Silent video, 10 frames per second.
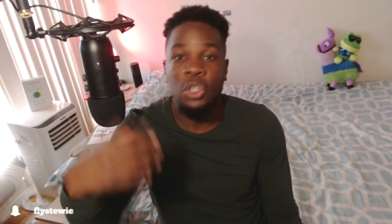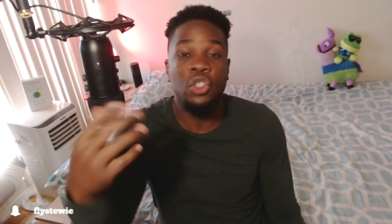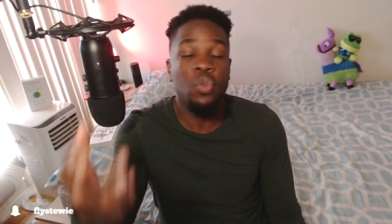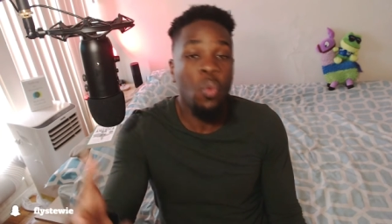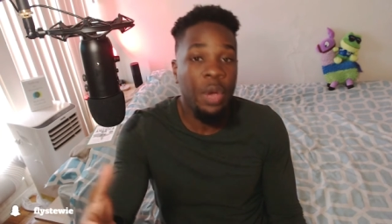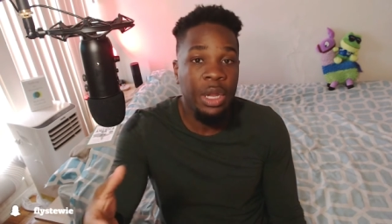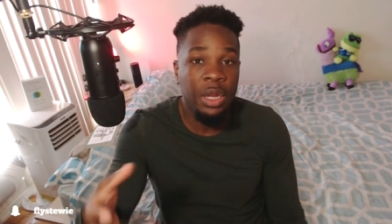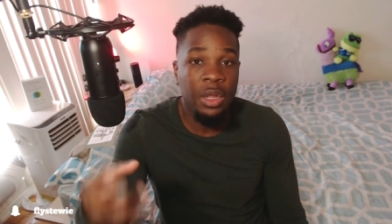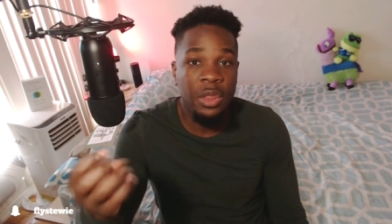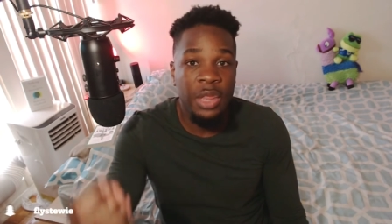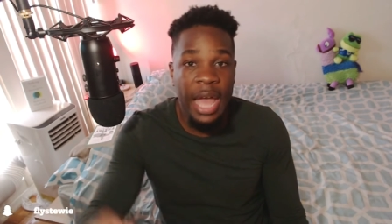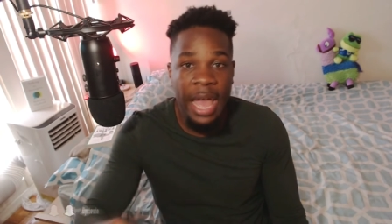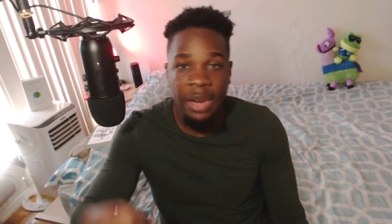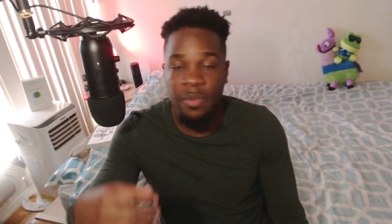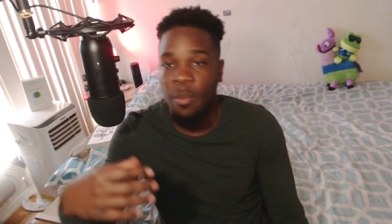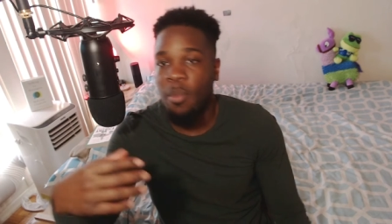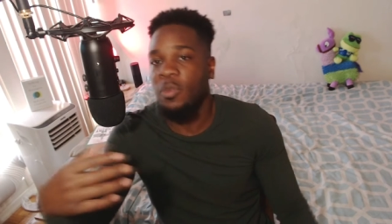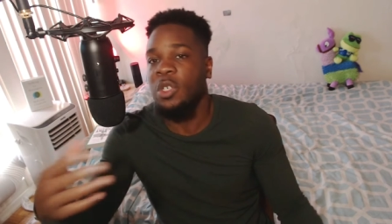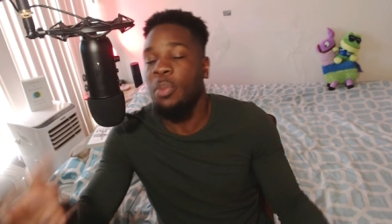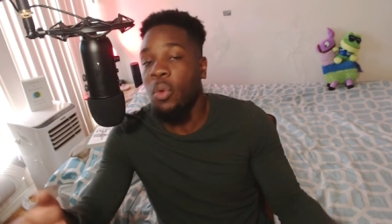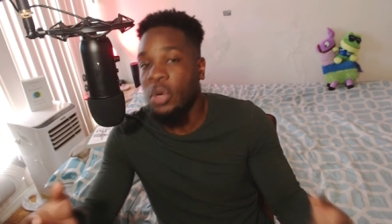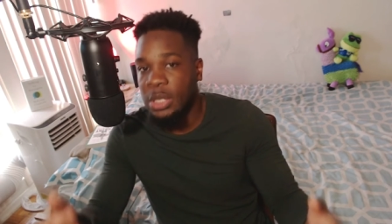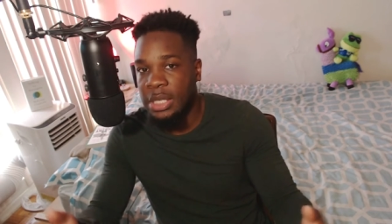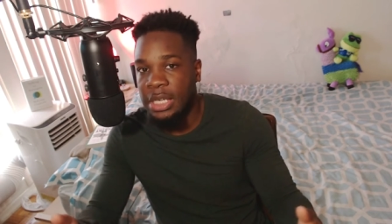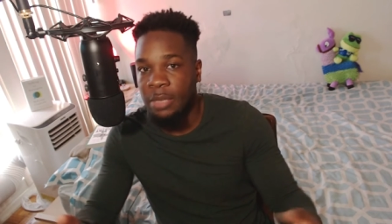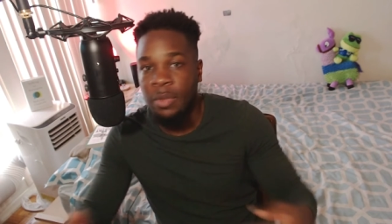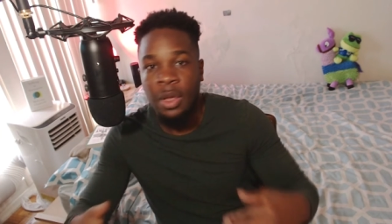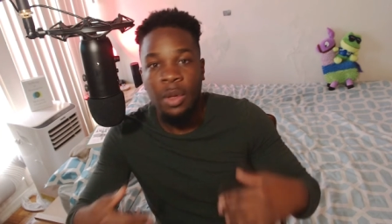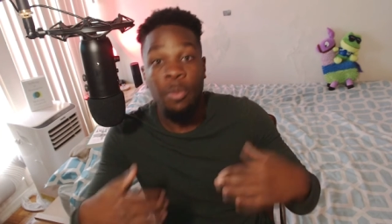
join that sports team.